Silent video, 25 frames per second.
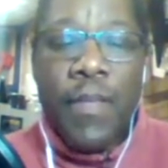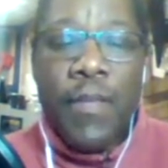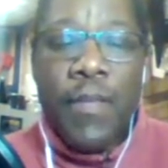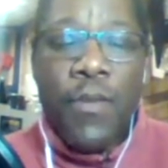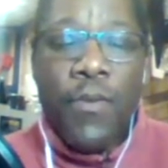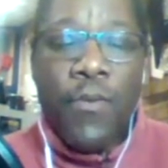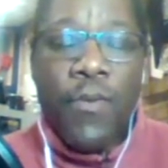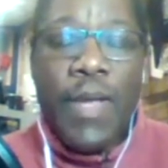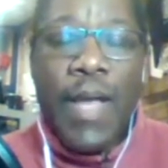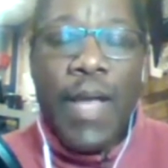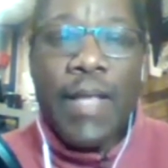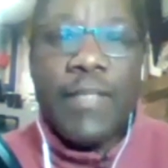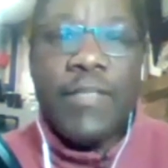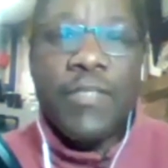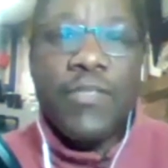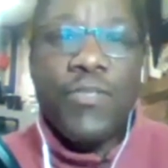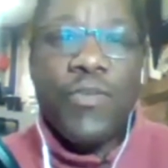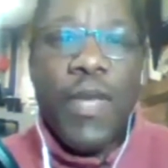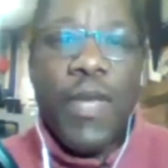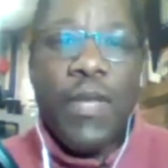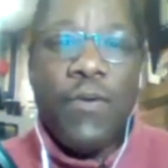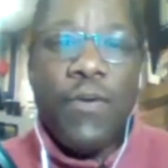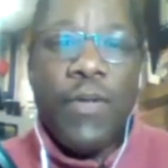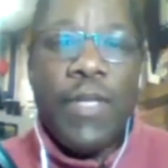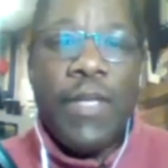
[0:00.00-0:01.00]

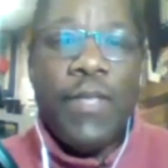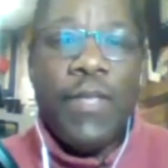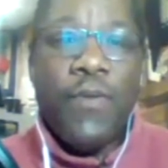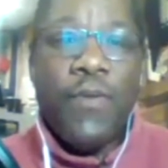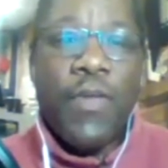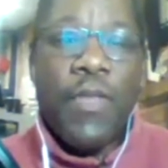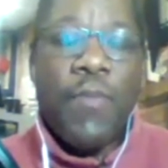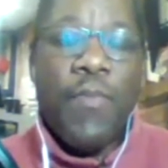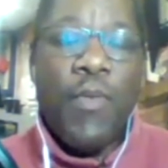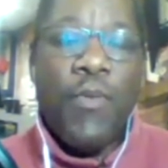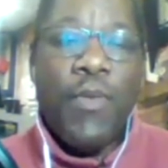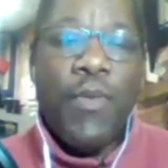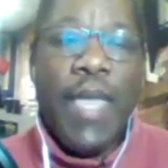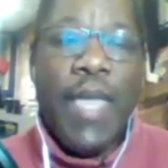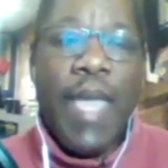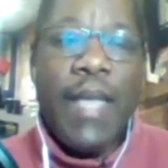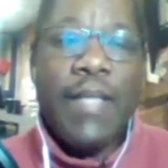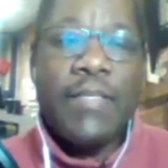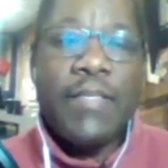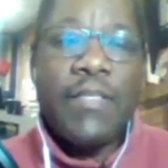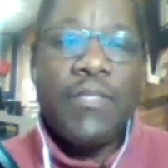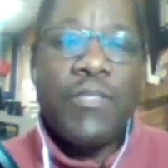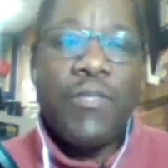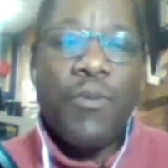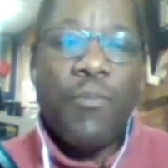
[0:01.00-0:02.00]
concentrate on either
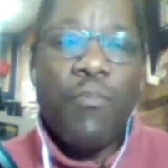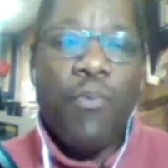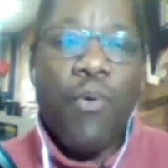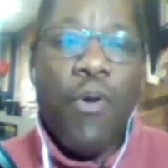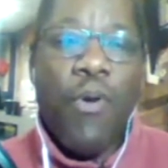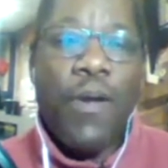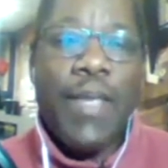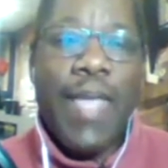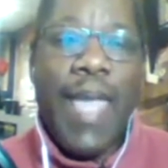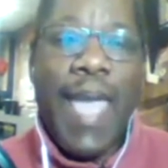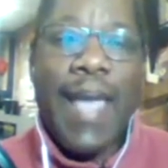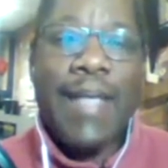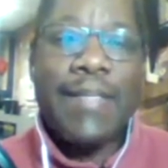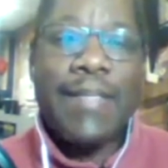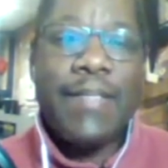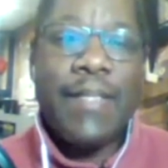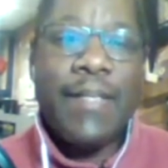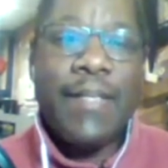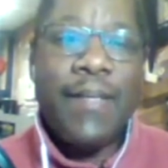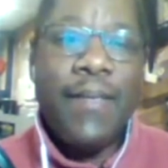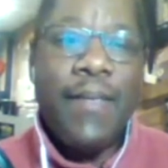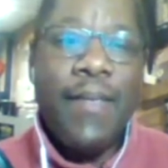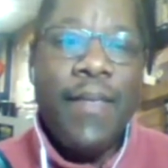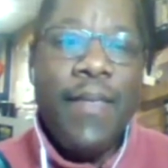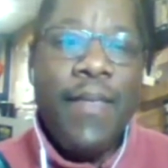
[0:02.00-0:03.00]
communications or
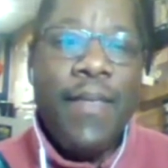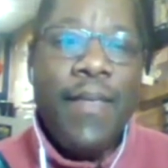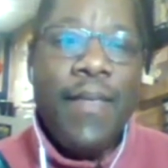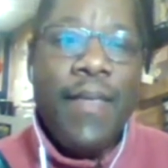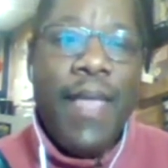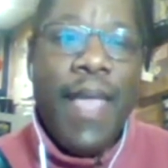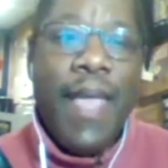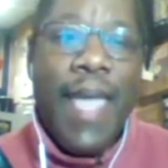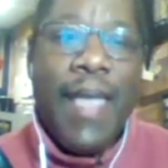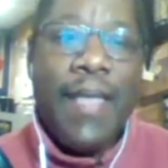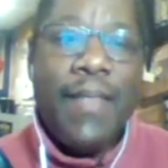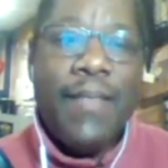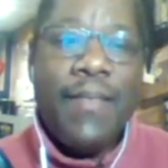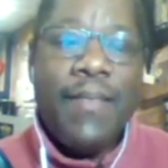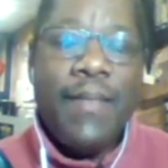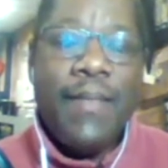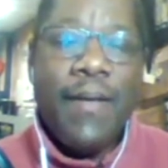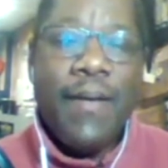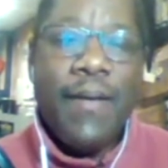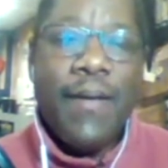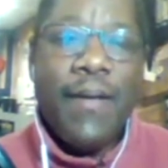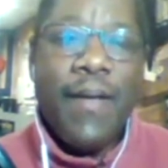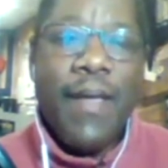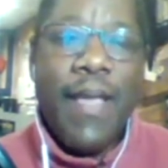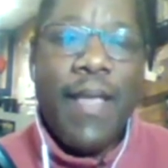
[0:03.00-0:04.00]
broadcasting, and
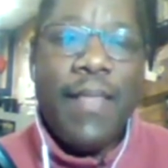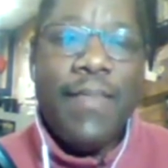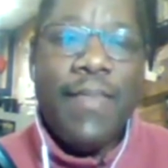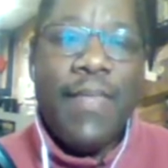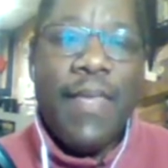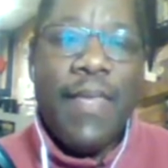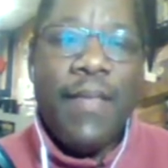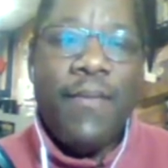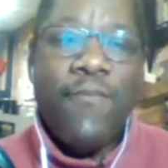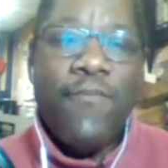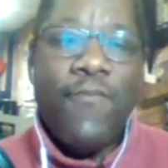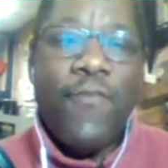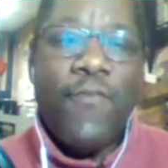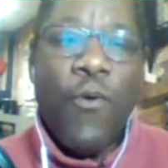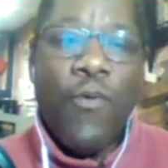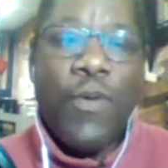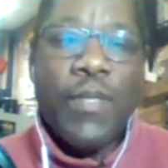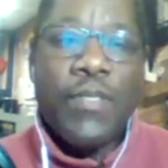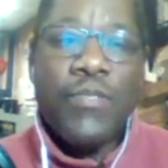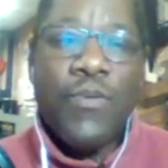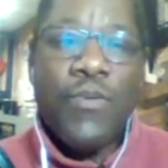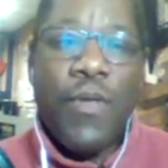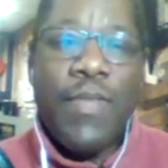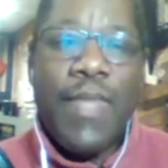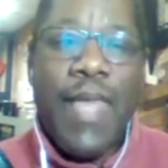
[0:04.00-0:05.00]
then
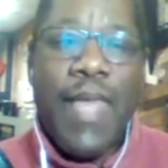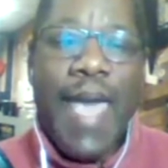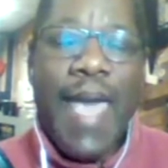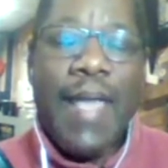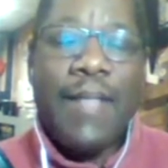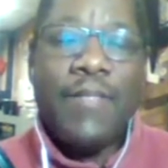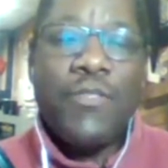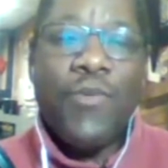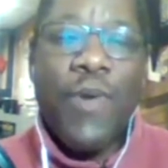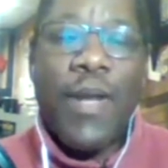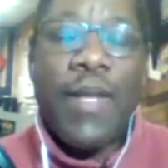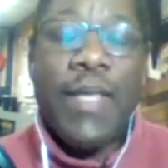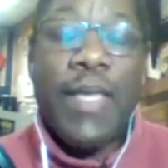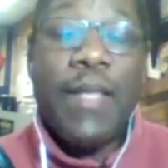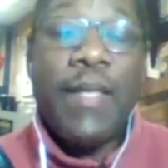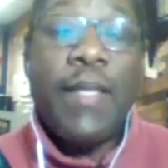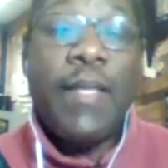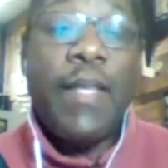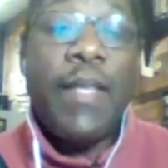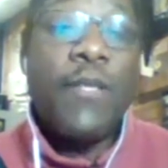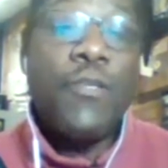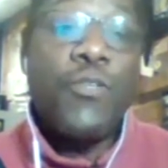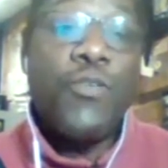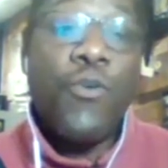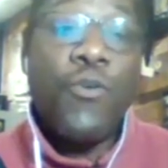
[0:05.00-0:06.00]
focus on that, try to get an
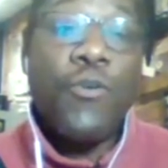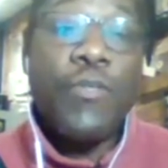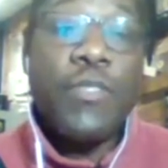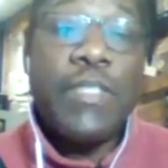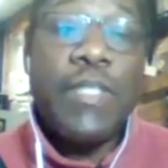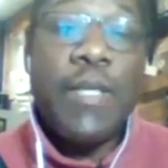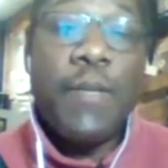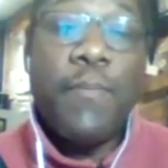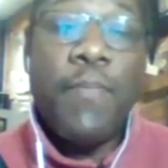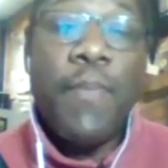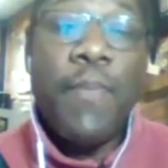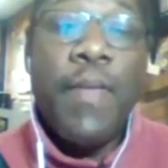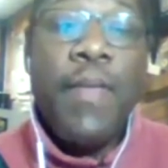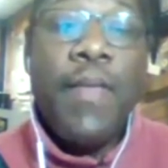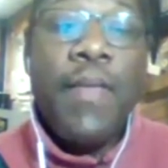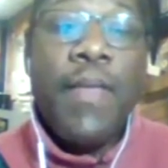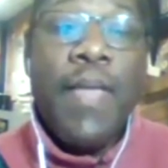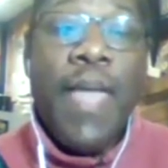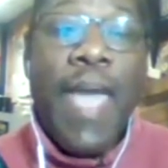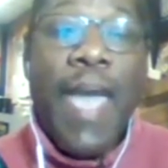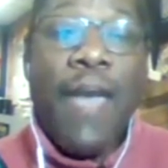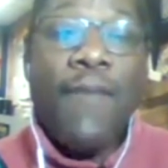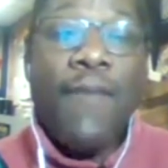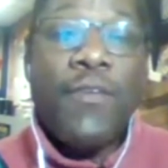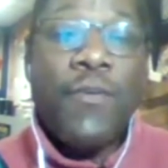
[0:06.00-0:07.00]
internship
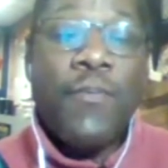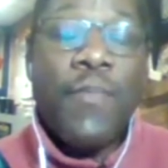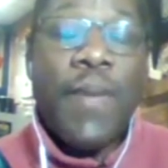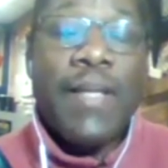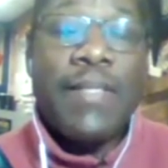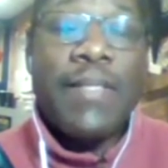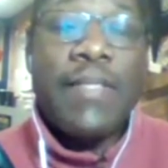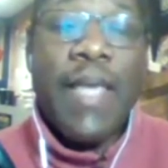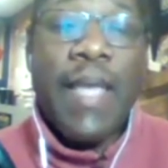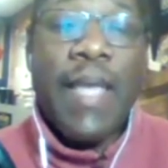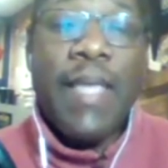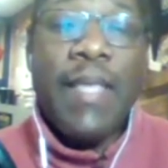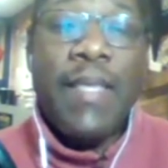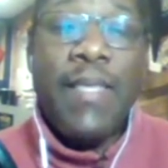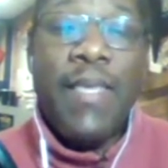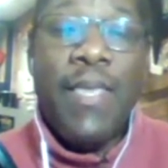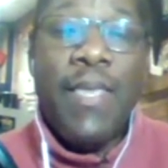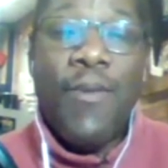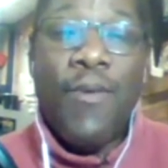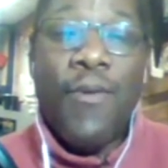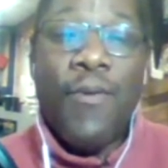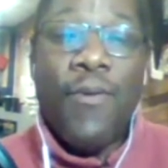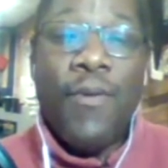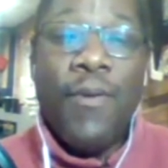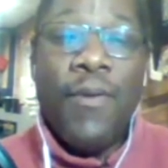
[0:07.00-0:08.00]
after my second
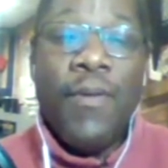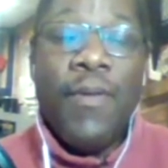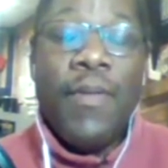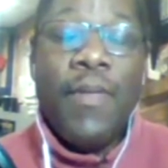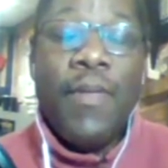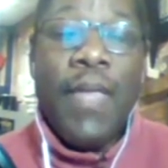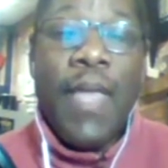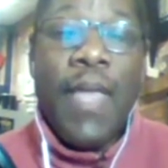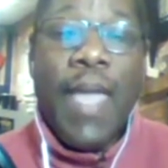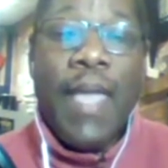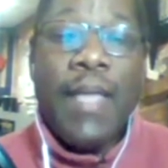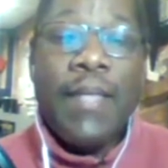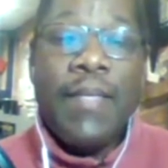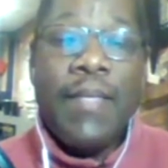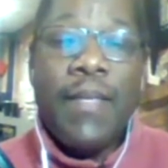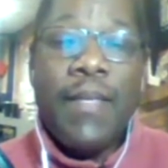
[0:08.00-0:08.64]
year, and